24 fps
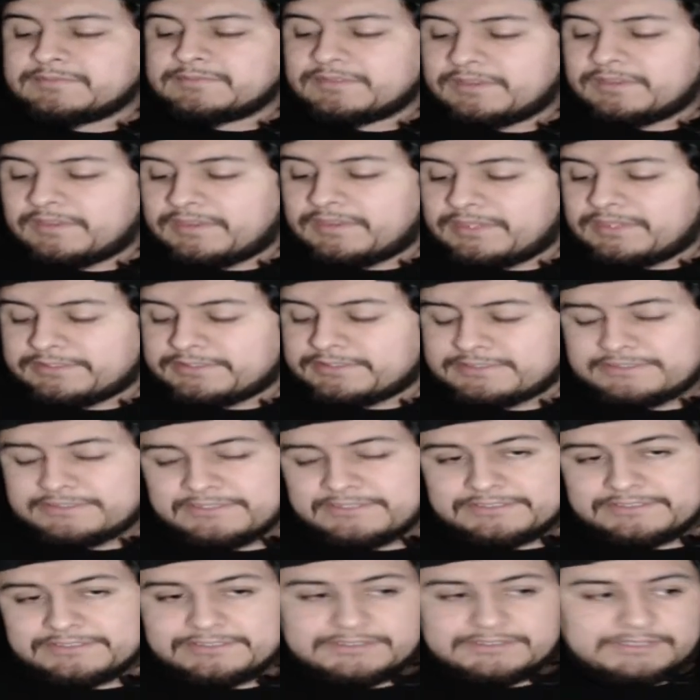
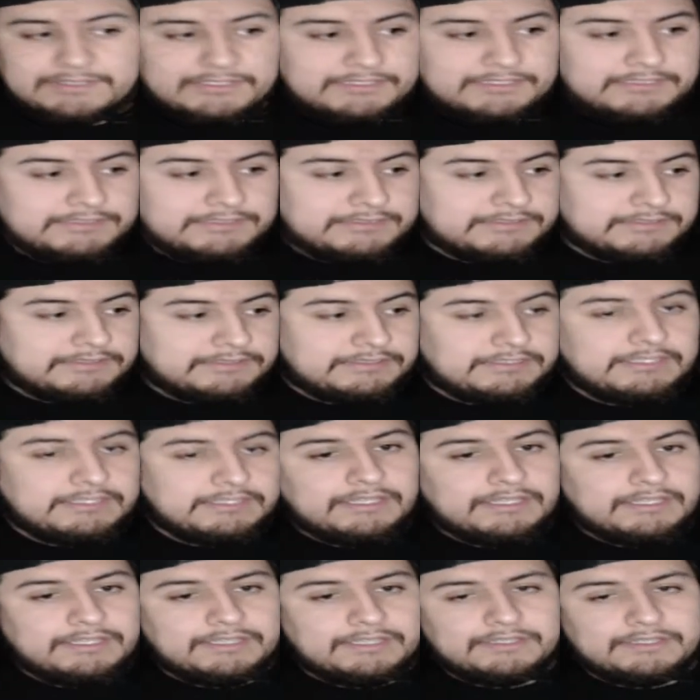this,
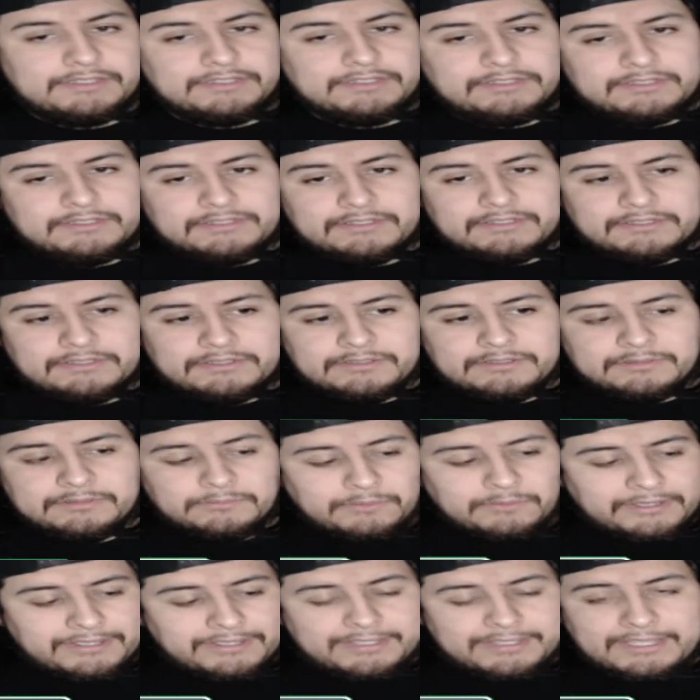and
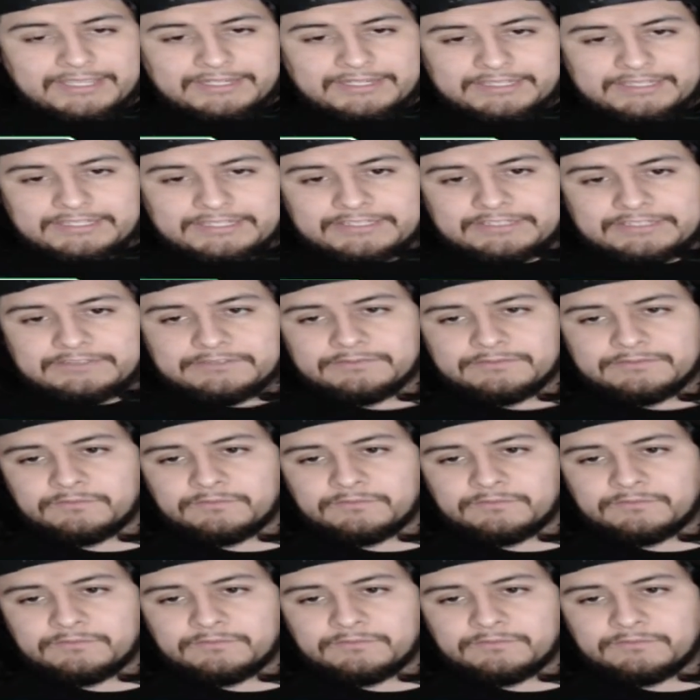why can't he